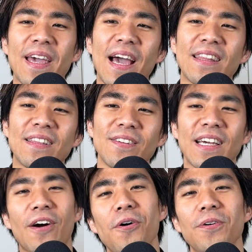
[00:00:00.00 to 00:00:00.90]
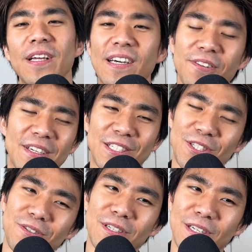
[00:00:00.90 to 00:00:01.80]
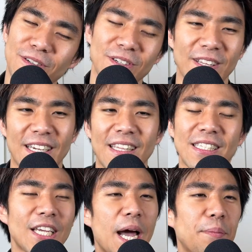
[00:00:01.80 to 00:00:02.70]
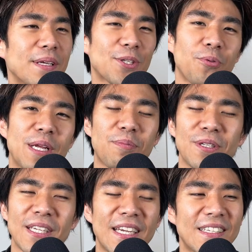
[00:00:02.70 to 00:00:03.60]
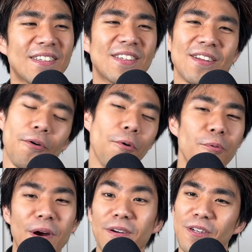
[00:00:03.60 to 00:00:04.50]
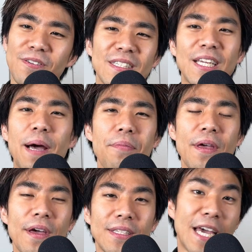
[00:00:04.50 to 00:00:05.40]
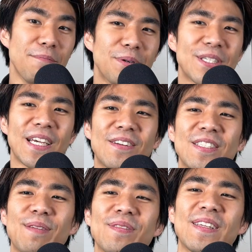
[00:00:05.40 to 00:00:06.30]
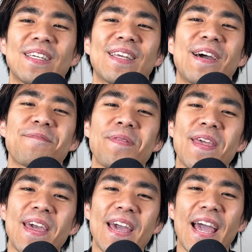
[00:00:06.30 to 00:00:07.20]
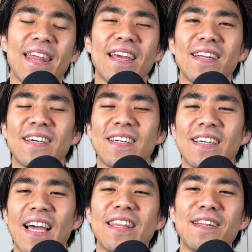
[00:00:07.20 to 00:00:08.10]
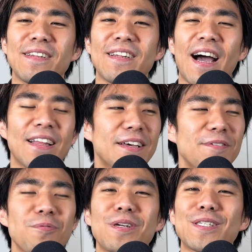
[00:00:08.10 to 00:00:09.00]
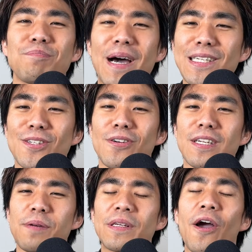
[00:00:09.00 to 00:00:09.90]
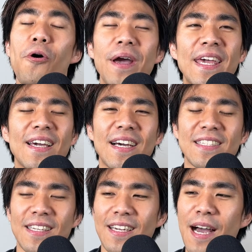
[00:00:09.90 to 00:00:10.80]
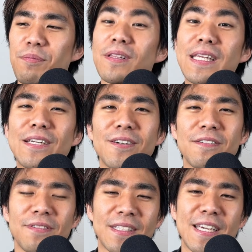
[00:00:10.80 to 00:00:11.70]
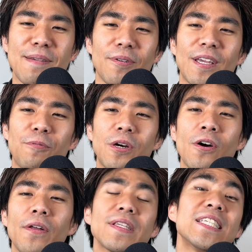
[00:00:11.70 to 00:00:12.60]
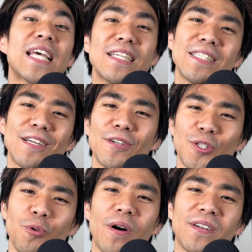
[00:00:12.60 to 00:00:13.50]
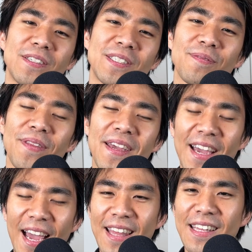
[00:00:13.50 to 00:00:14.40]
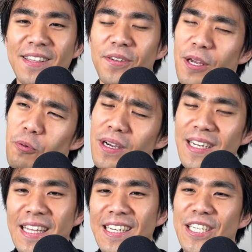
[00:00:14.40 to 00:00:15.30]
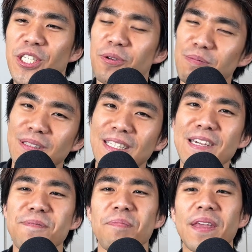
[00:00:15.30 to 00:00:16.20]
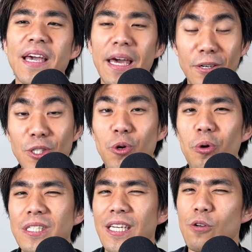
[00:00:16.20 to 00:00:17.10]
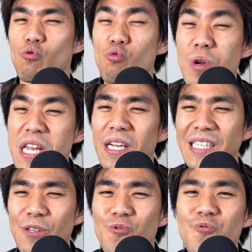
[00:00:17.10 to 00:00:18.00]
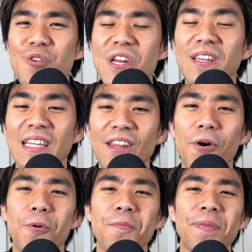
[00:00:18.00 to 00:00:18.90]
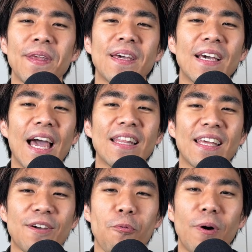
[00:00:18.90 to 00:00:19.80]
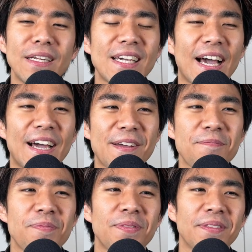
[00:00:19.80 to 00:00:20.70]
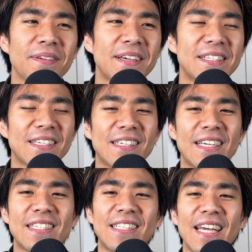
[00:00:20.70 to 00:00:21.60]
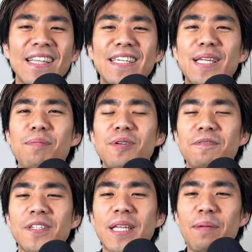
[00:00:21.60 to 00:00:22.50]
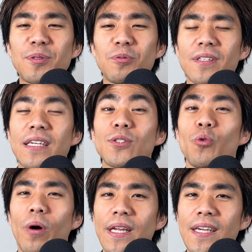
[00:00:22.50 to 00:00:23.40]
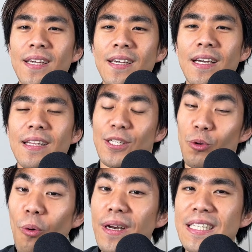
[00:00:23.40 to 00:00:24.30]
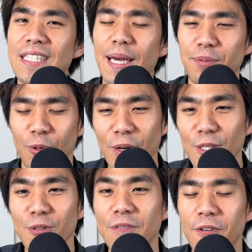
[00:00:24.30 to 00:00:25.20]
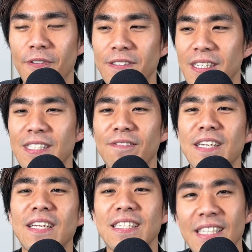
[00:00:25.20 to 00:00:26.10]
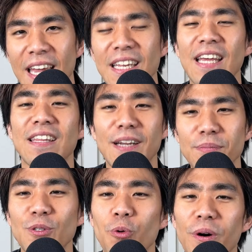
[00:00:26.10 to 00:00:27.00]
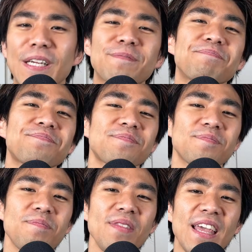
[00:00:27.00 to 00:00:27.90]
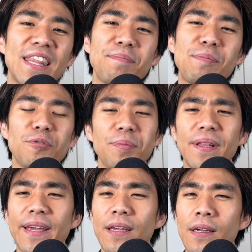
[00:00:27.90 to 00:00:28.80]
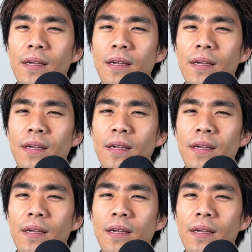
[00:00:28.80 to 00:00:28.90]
And then they're like, oh, yeah, look at you. You're like in the top like 20%, or oh, wow, you're in the top 10% or something like that. And then I love it when it's my turn and I'm like, oh, hey, guys, like I'm the leader of a team. Okay, we're called the Sedentary Squatters. And then they're like, what? And then I show them the team and her score is like really, really low. And like one guy, his daily number of steps was like 20. Like 20 steps. So 1, 2, 3, 4, 5, 6, 7, 8, 9, 10, and then up to 20. And then people would be like,